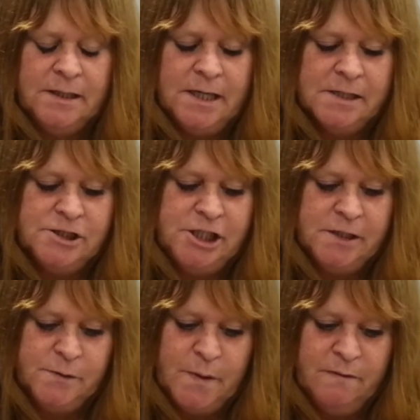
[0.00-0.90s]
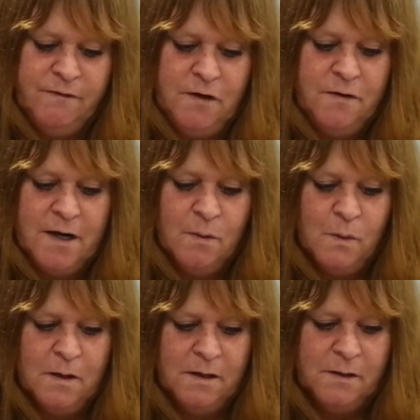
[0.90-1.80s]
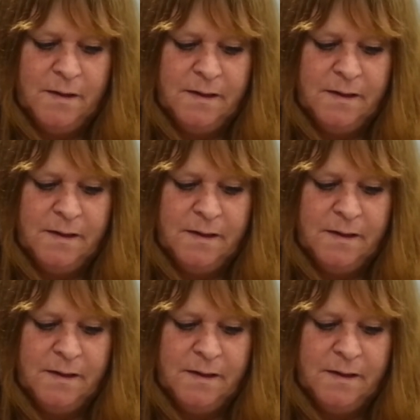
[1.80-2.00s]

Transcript: Young children view their world with